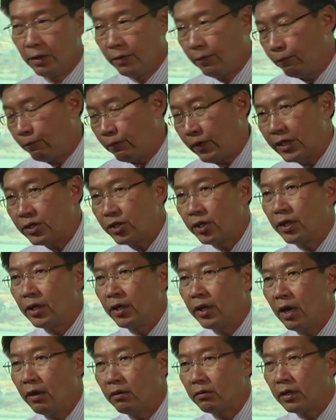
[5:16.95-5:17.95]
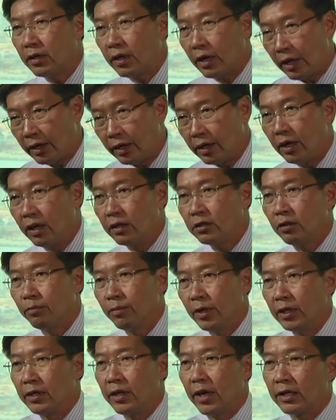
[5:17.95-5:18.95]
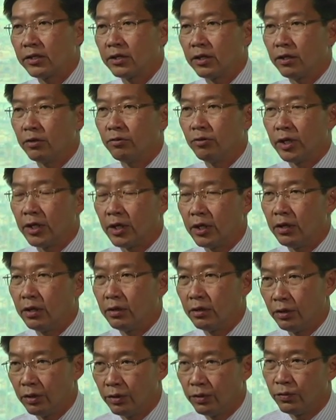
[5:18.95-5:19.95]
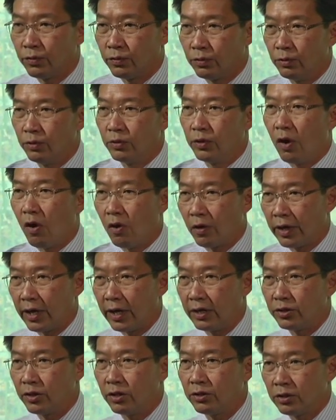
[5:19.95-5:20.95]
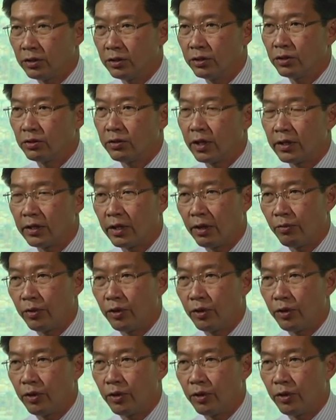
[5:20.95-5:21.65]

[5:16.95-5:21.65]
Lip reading: fleshing it out, and then ultimately executing it through the organizational strength that